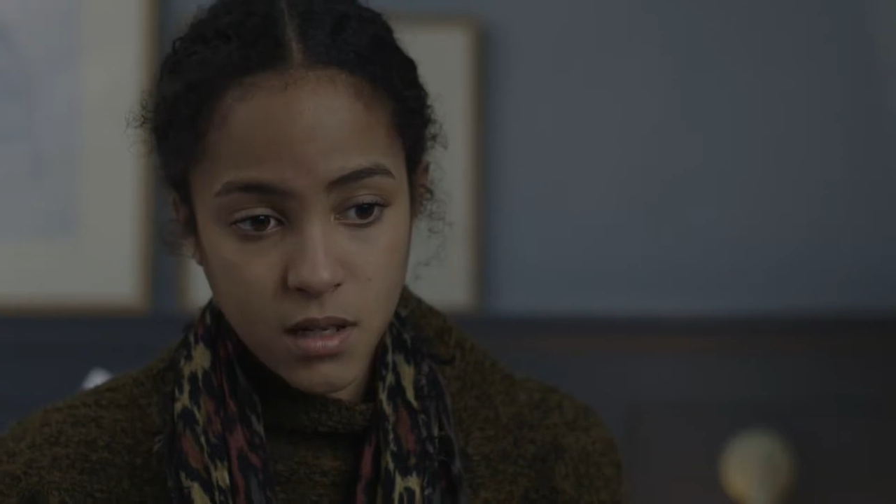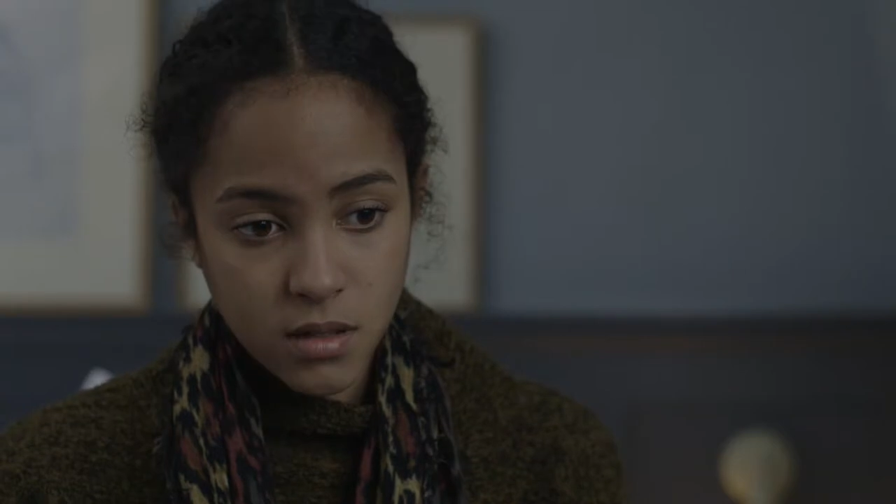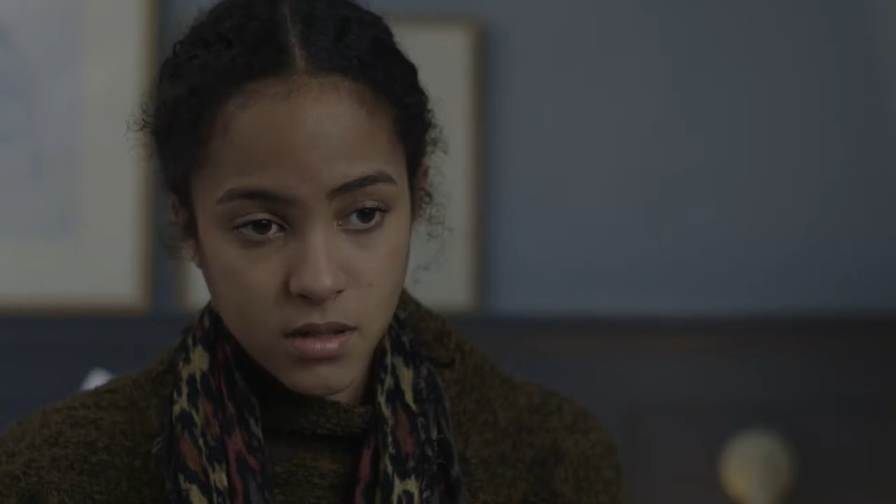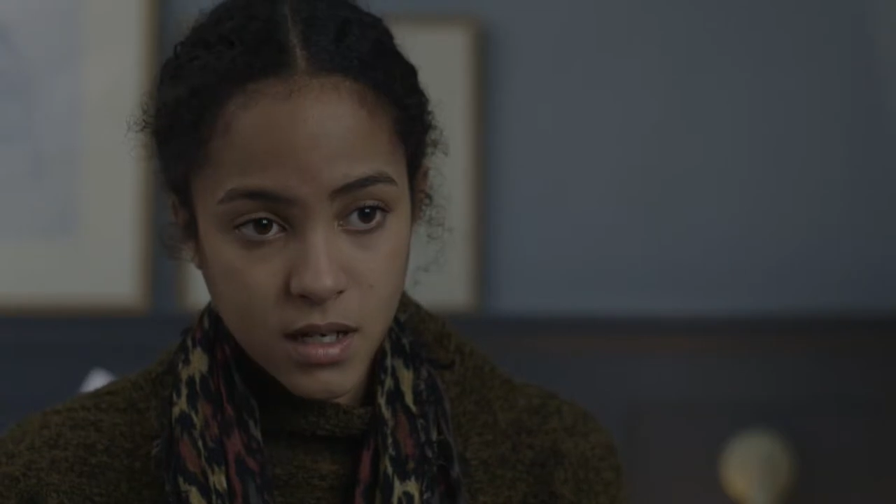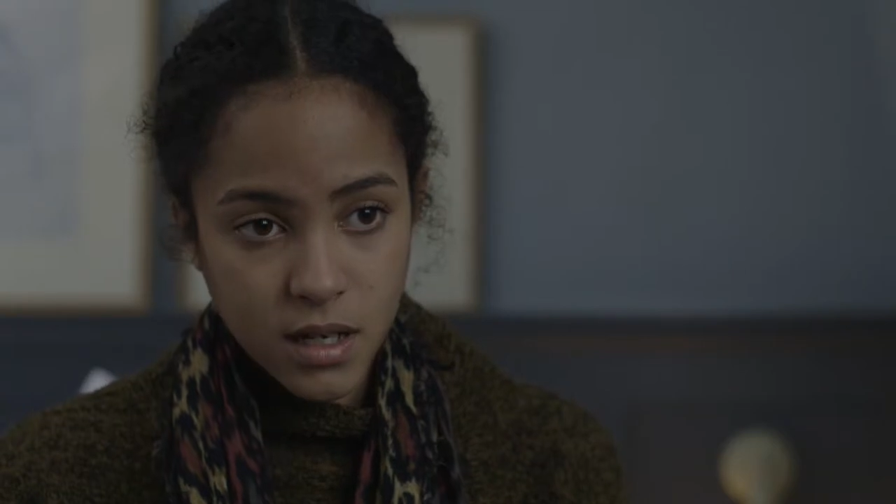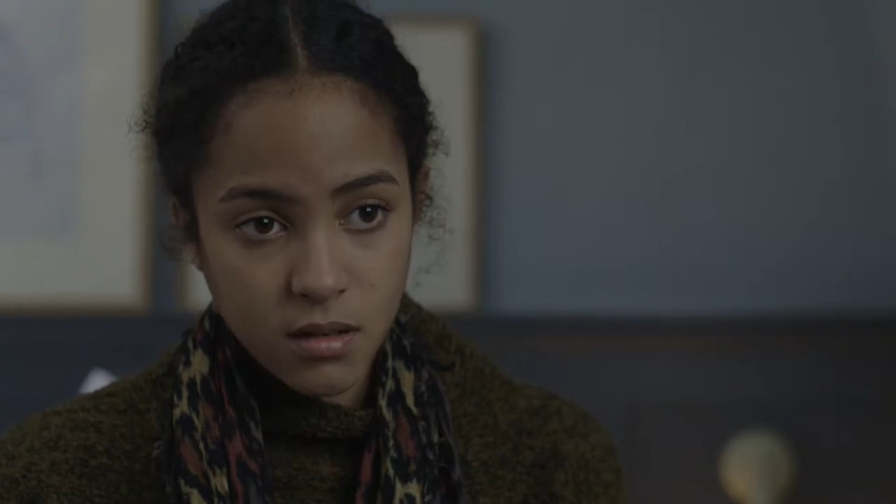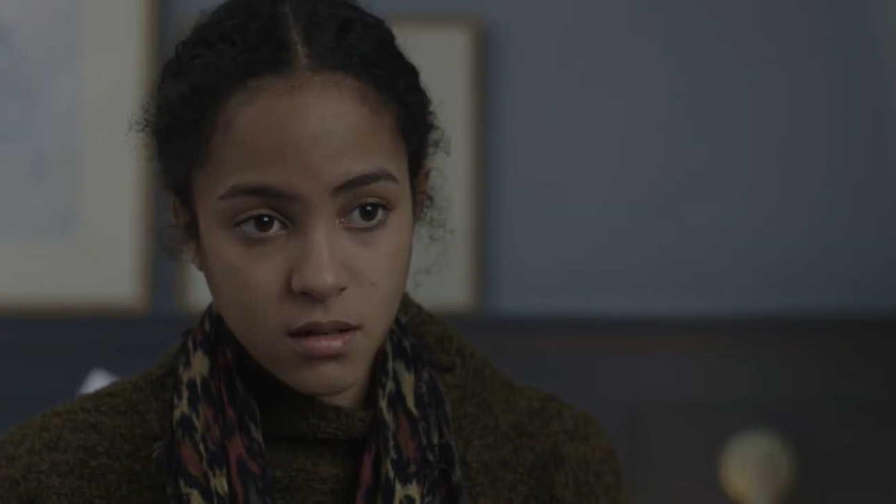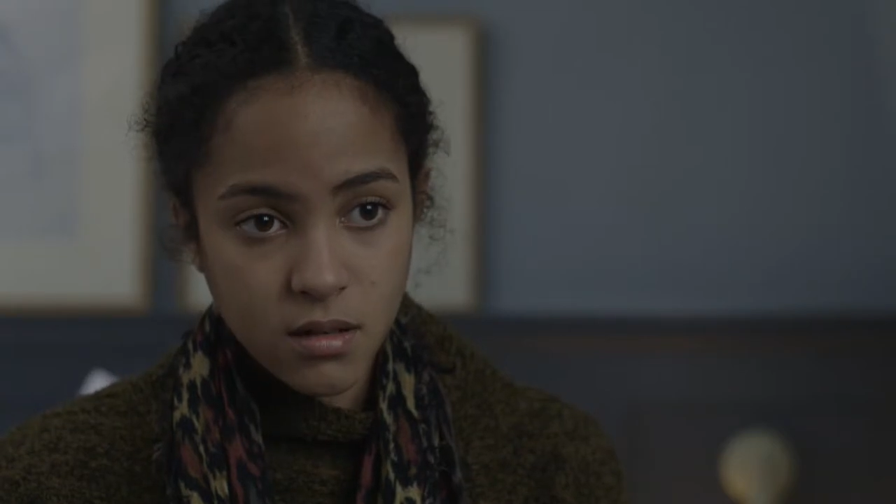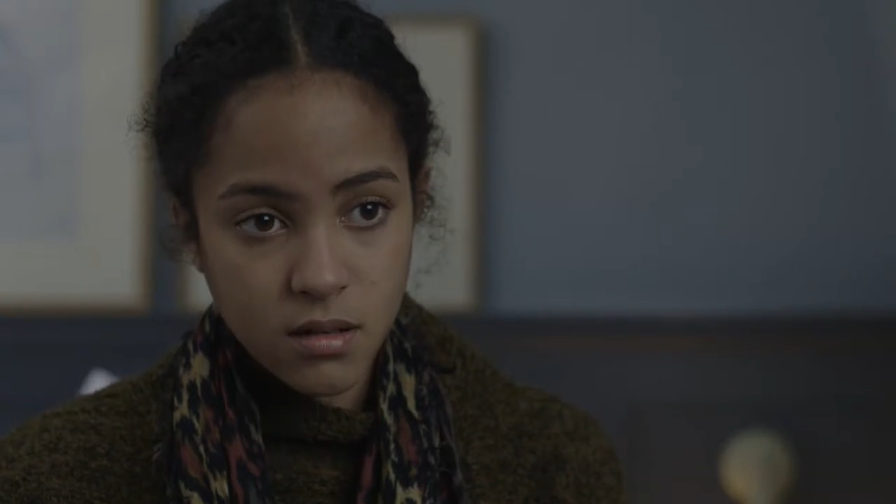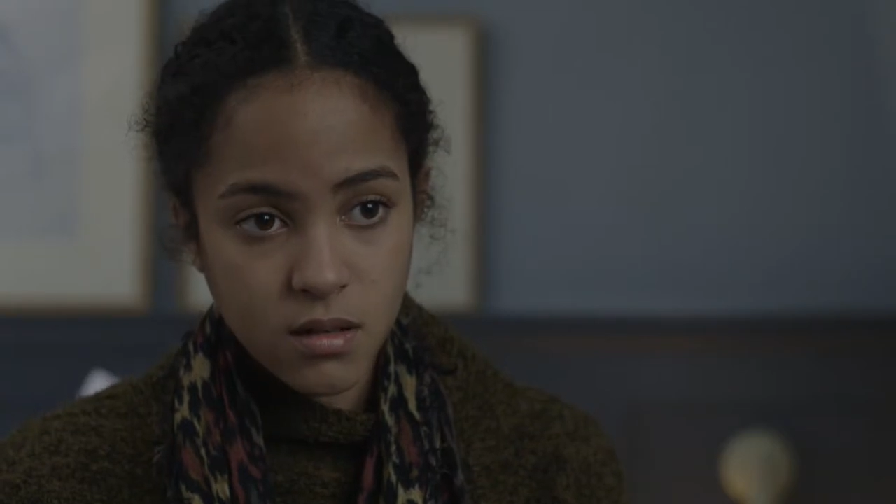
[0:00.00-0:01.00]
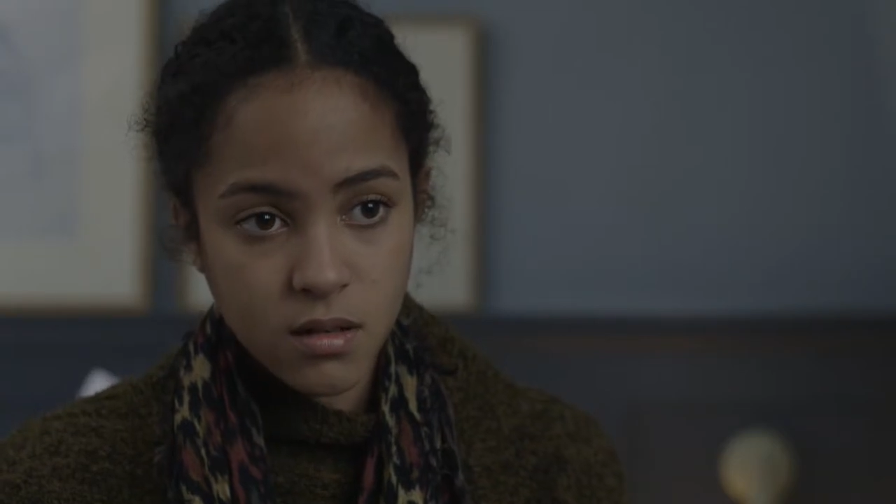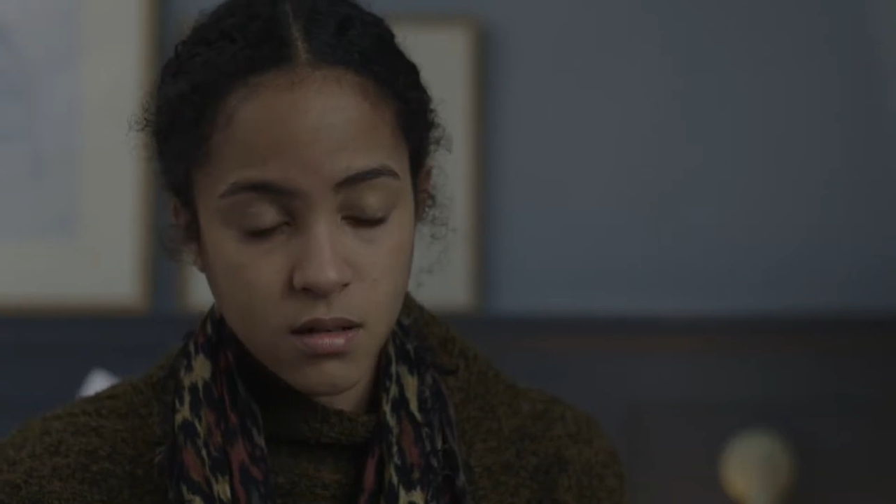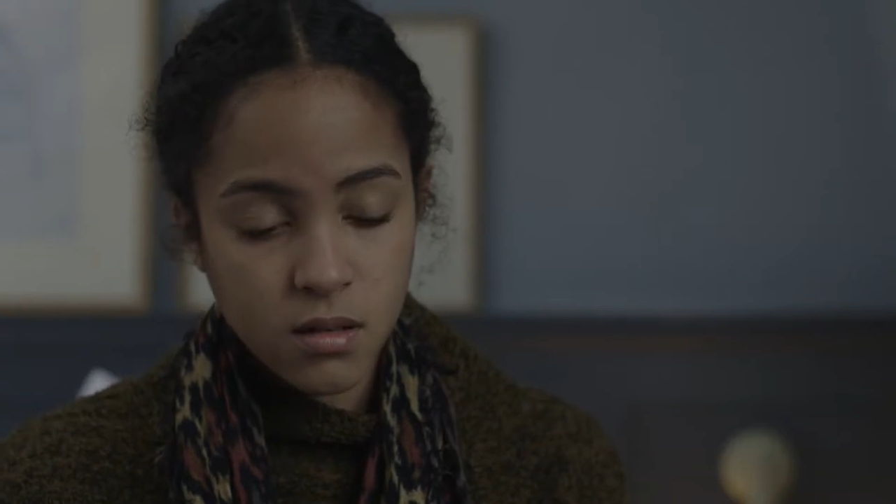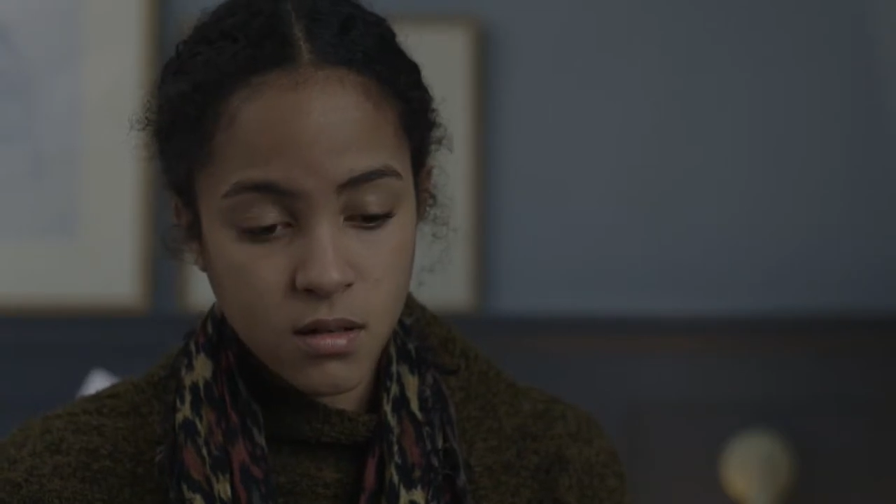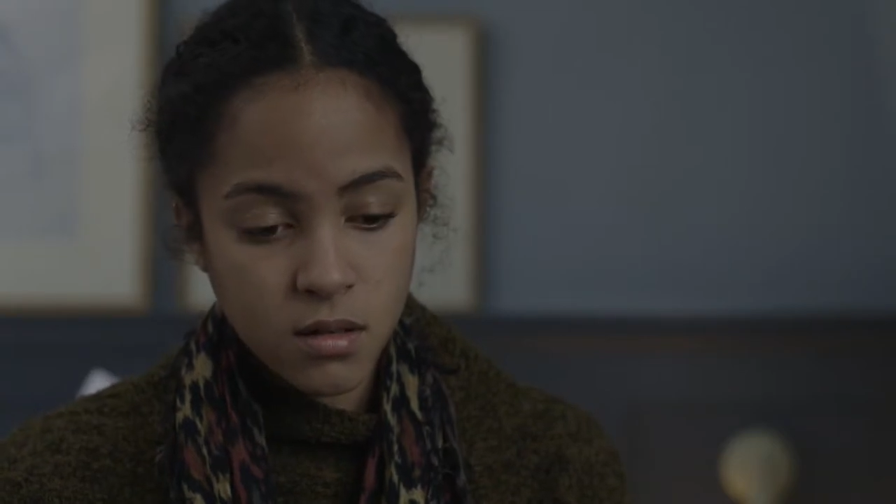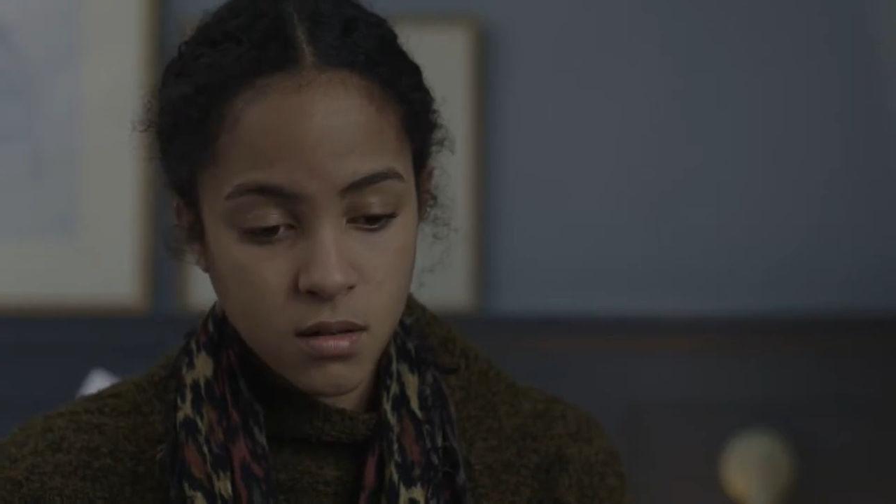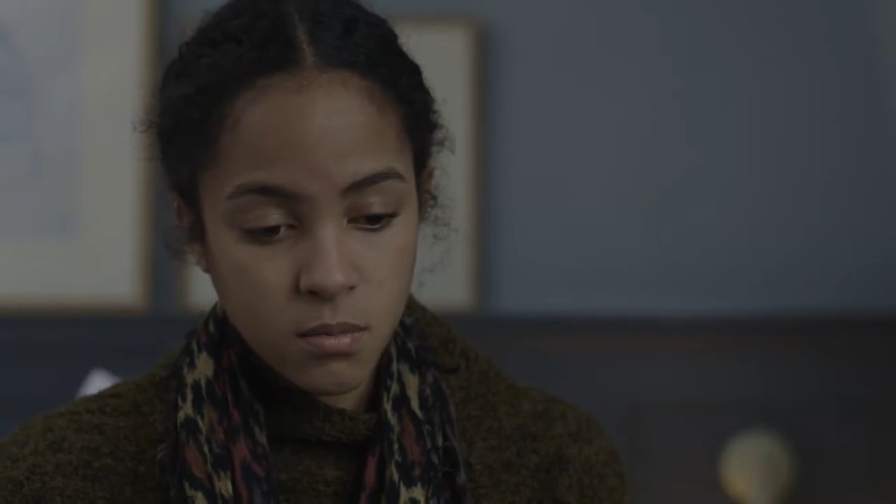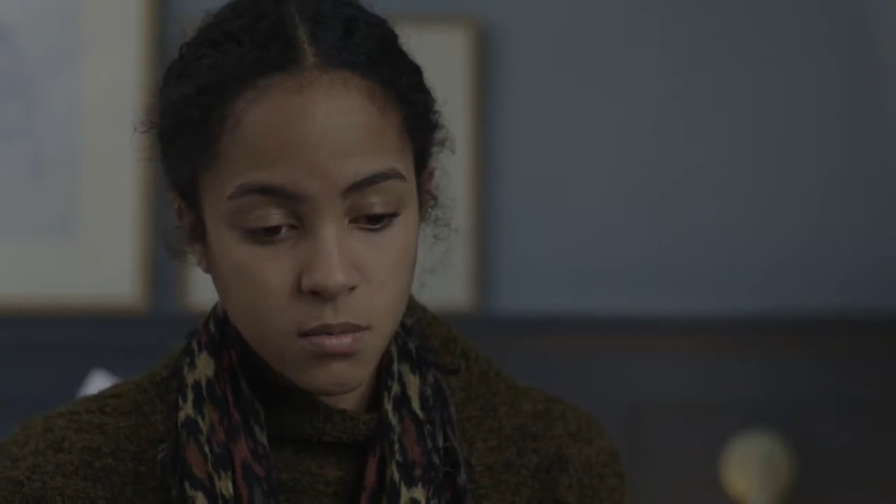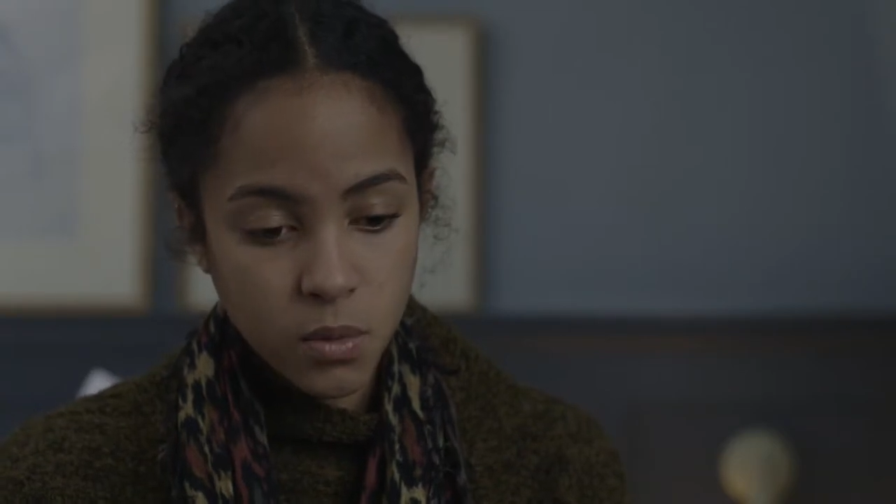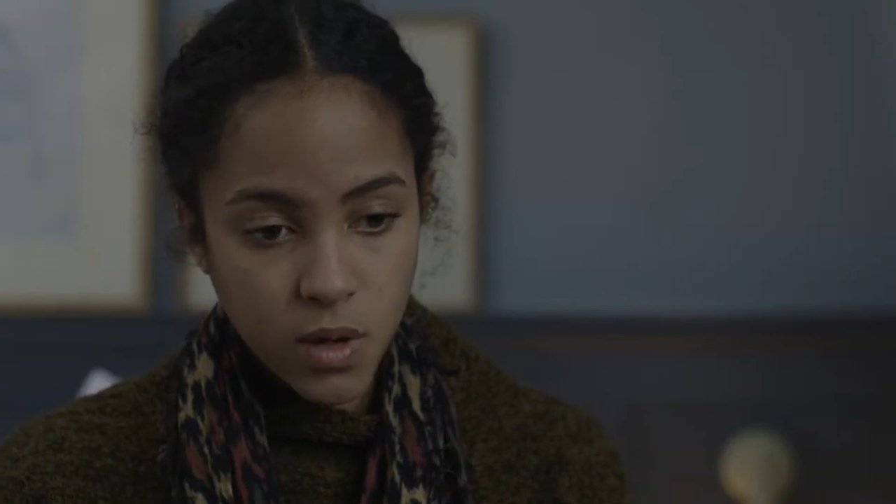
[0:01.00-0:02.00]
asking, but